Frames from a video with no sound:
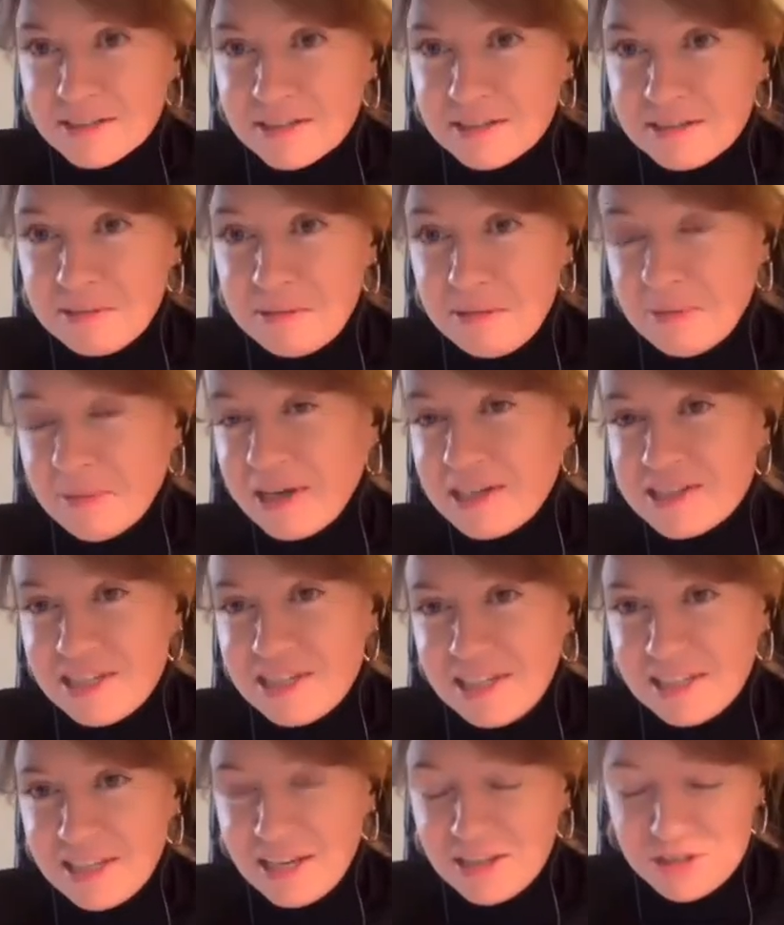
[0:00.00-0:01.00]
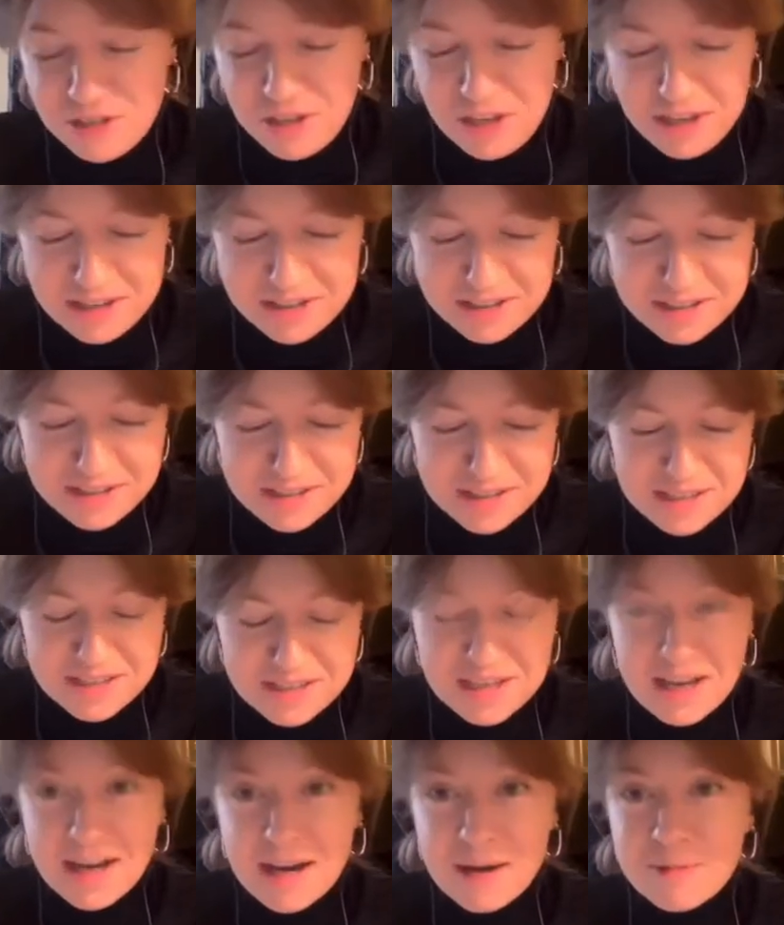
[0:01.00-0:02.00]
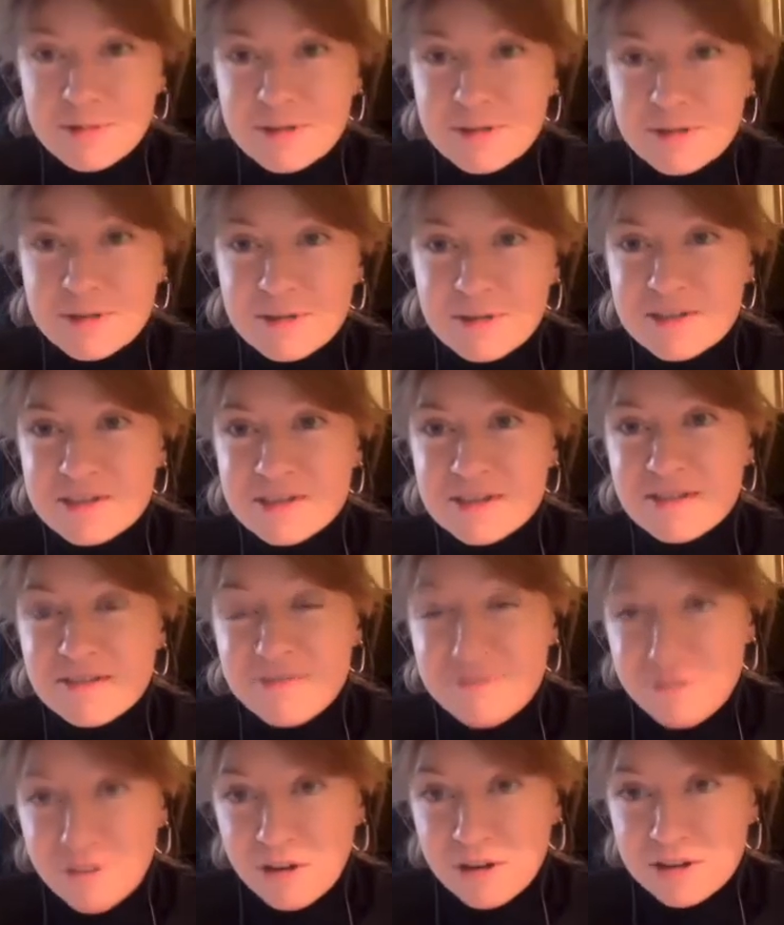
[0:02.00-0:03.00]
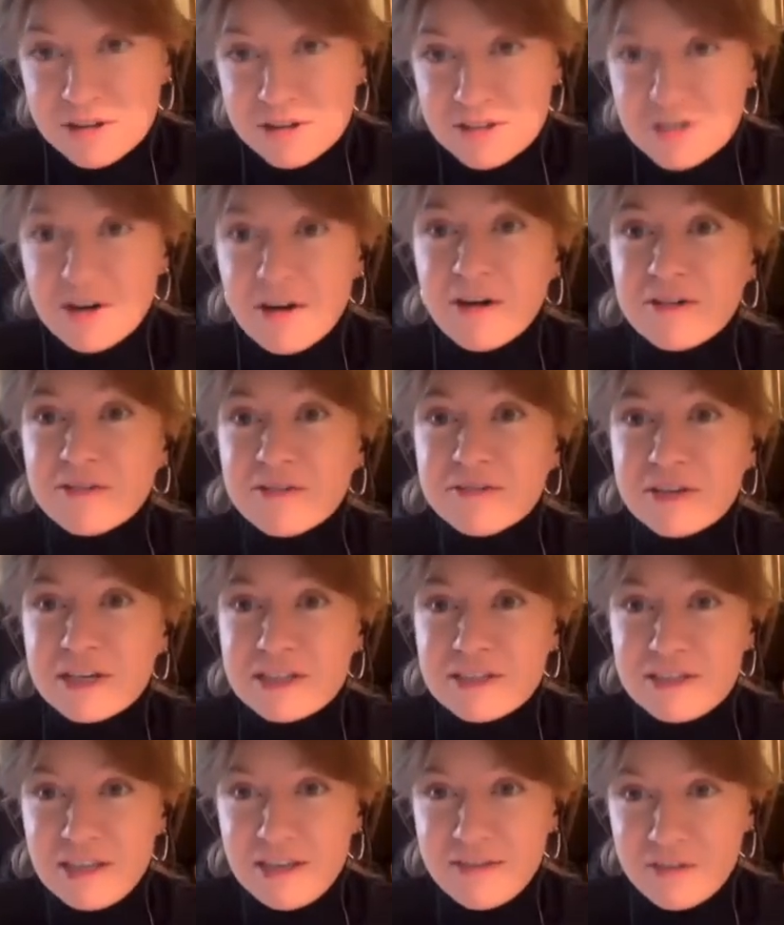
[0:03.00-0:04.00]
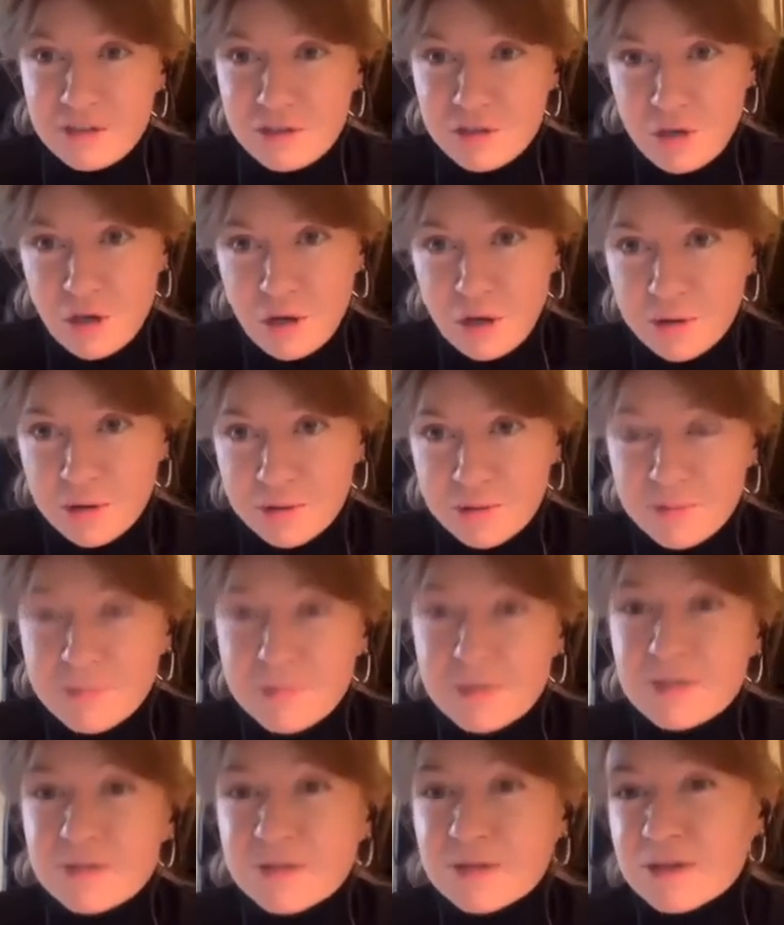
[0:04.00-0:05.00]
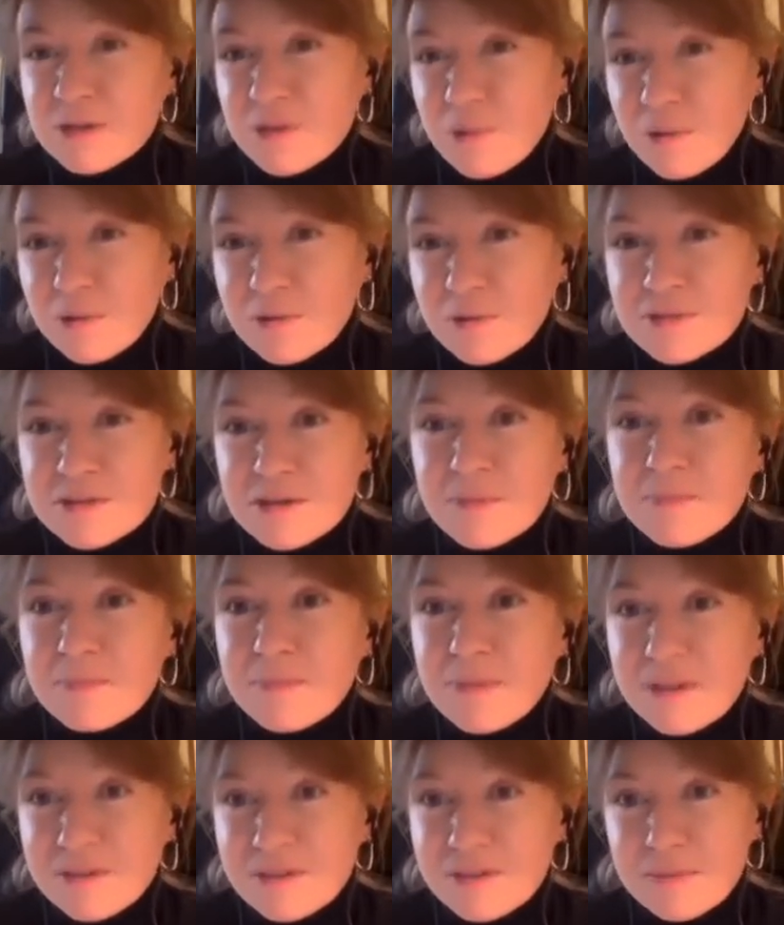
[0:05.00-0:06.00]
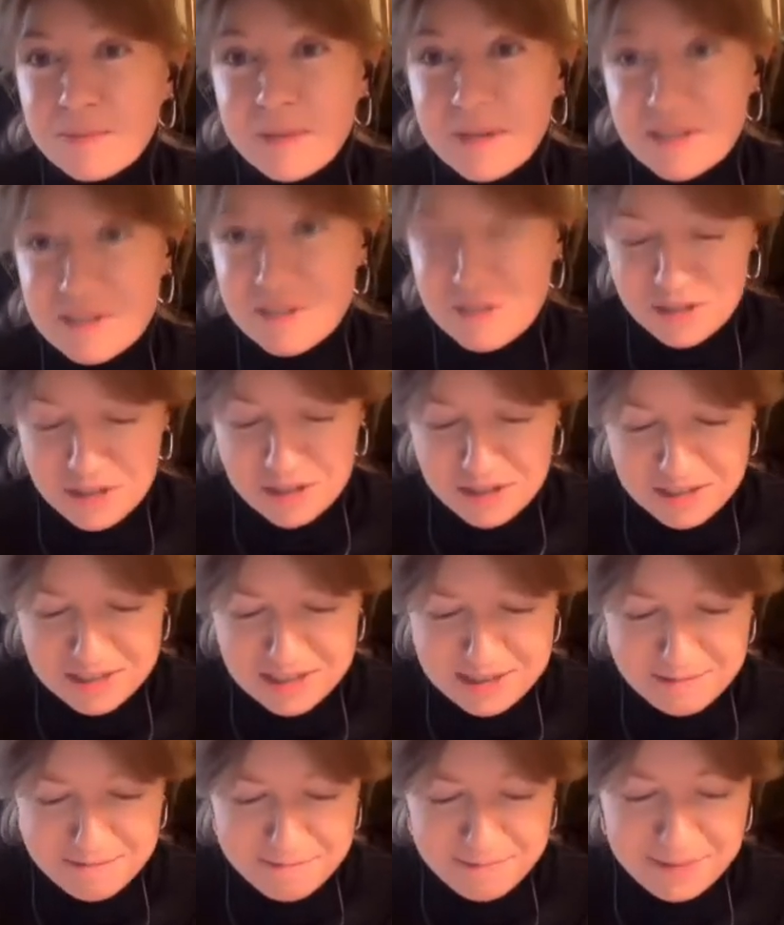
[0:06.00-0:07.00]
in my teenage years, I was fond of a TV show which was called Mythbusters.